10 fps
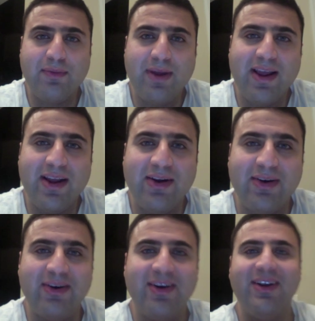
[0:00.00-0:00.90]

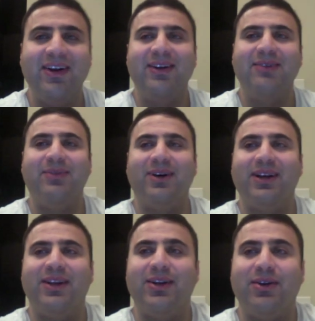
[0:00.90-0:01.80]
male?
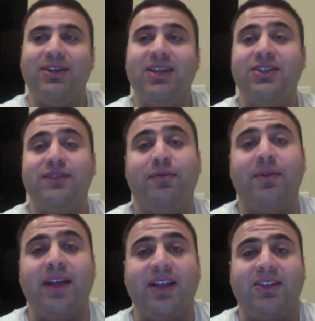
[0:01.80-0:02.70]
But, you know, that's just for
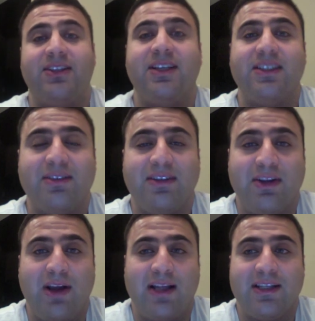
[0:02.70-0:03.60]
me. That's just, you
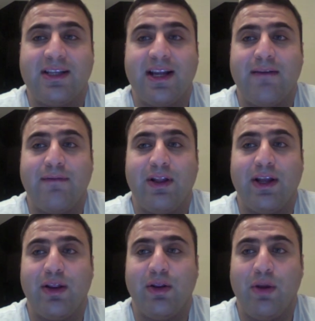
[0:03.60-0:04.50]
know, I just kind of felt
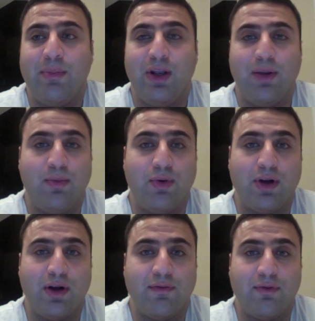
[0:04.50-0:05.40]
like I'd be a little more
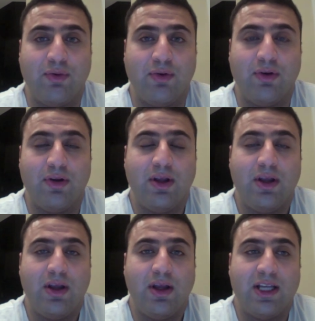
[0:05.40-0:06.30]
comfortable
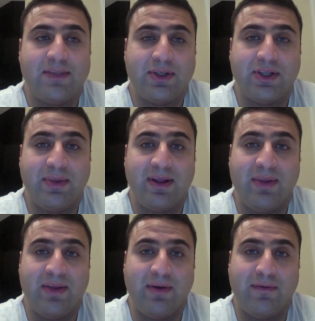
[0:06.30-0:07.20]
uh, especially it
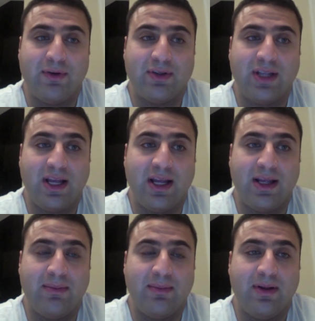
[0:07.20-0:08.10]
being my first
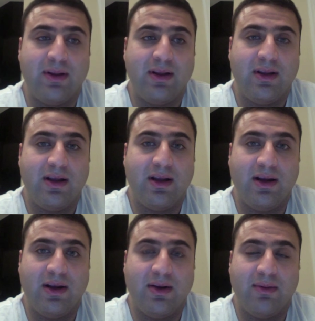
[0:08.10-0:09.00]
time.
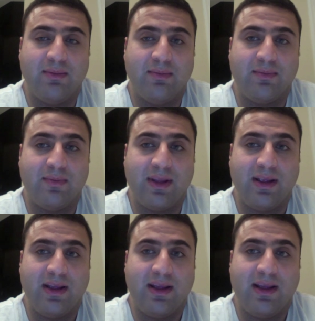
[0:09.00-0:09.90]
Um,
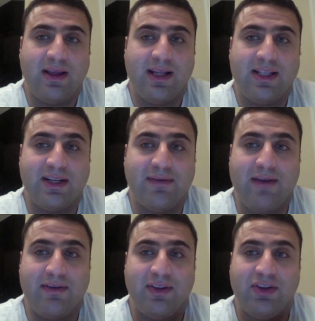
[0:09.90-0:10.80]
instead of
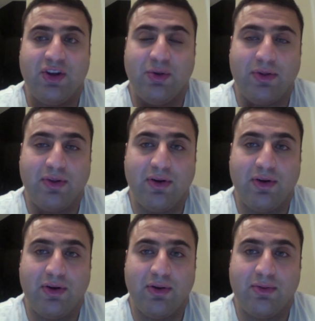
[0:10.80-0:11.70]
having to deal with, you
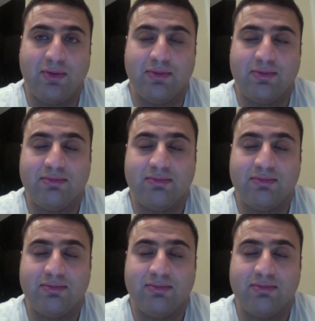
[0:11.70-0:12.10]
know,